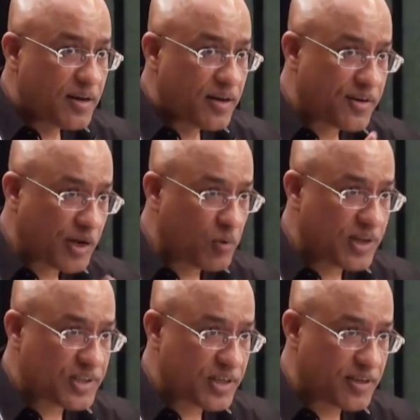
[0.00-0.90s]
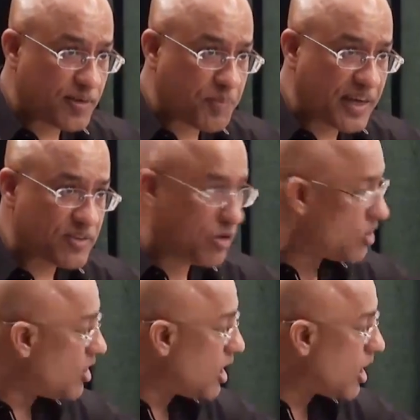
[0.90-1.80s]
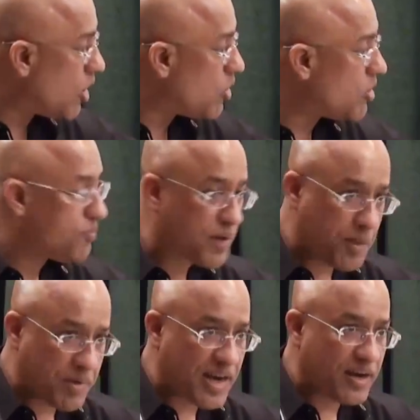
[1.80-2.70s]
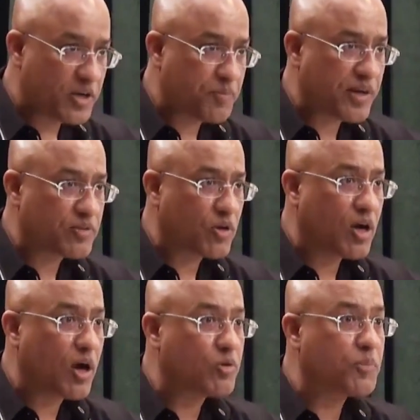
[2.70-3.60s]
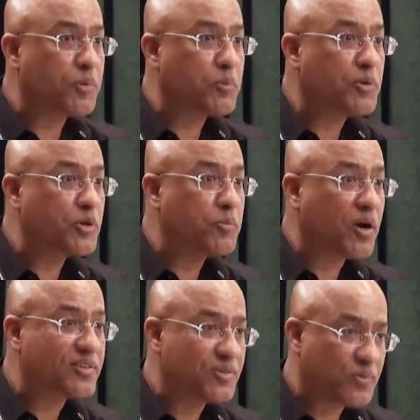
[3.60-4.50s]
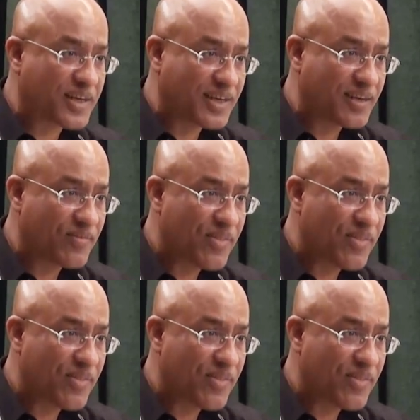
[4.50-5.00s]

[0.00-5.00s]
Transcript: regulation depends on how, primarily depends on how the promoter box is working.